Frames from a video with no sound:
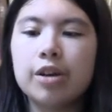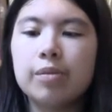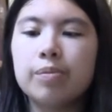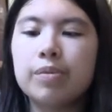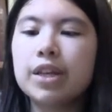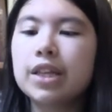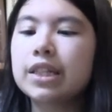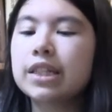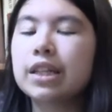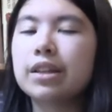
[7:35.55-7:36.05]

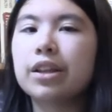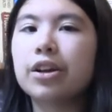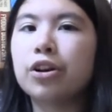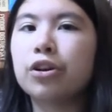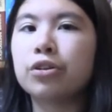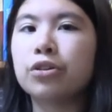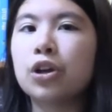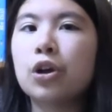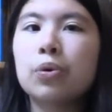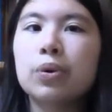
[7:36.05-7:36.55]
means that there
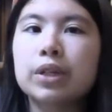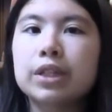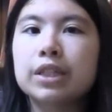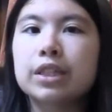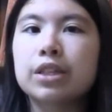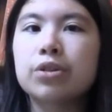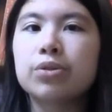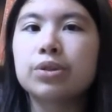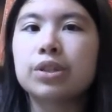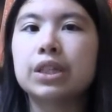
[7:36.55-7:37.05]
are no
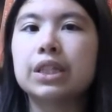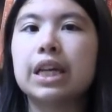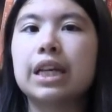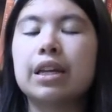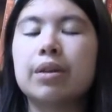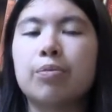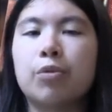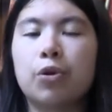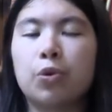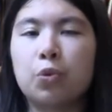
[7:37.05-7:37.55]
excuses
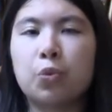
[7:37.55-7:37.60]
anymore.